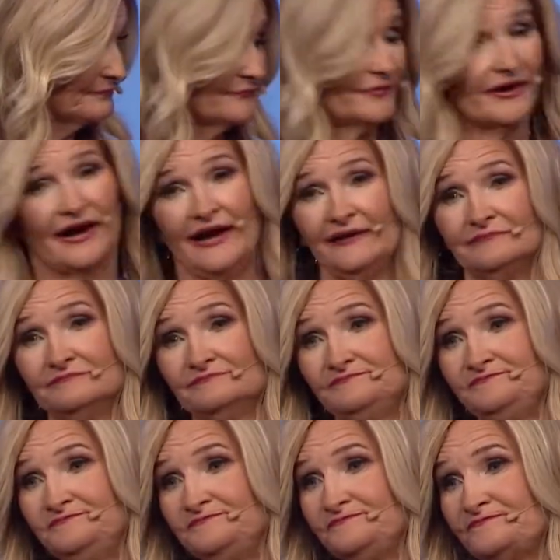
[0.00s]
Right?
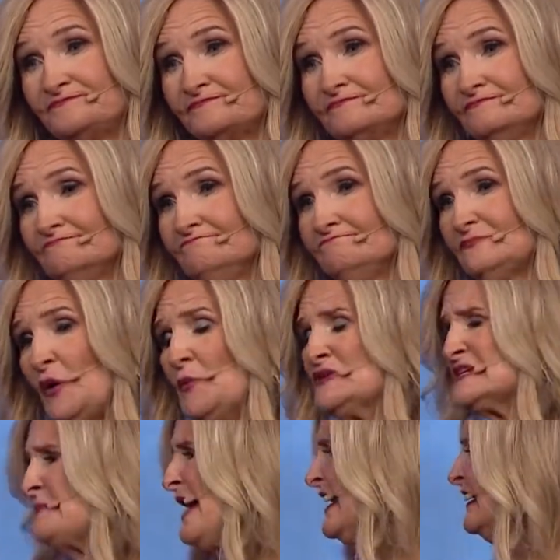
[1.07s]
One
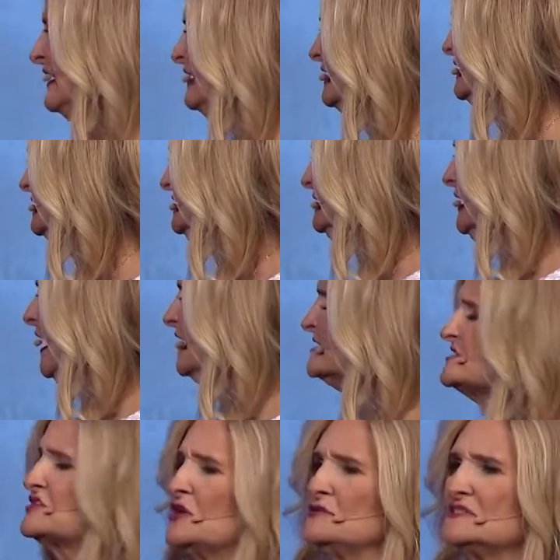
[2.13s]
time I had an
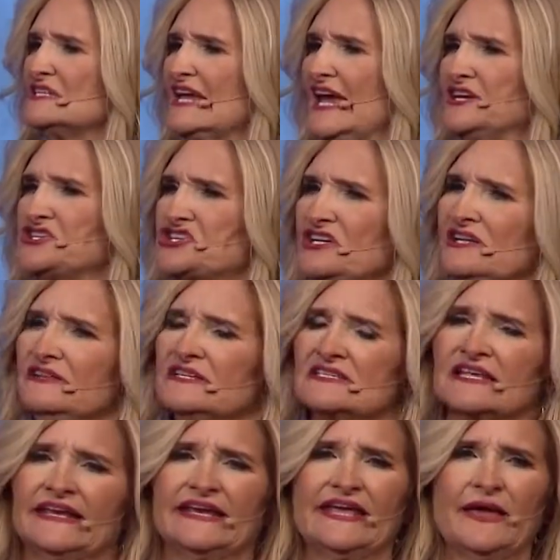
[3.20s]
association, and this
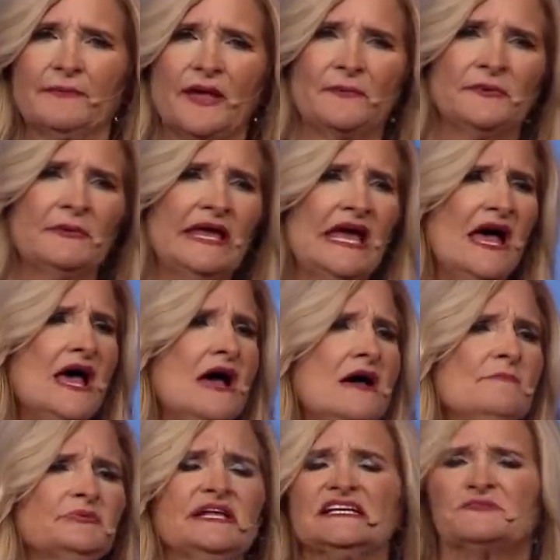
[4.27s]
lady kept coming to me,
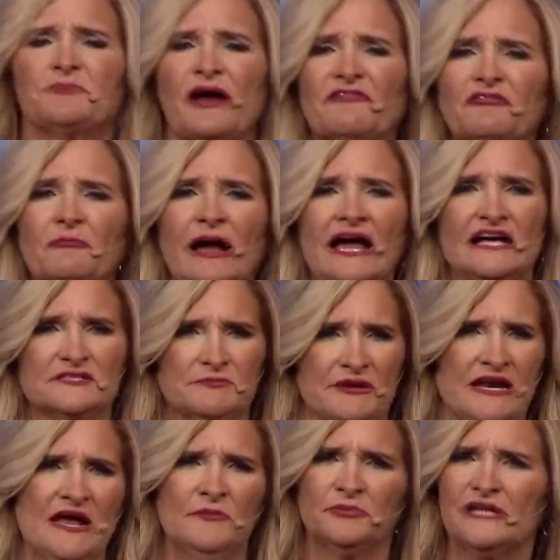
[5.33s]
please pray for my
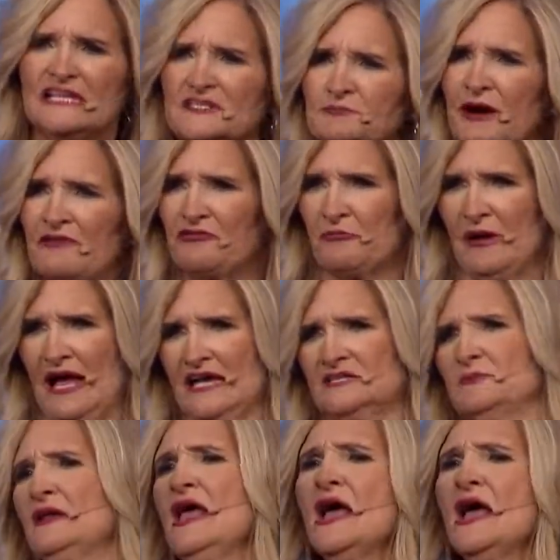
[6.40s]
husband, please pray for my husband,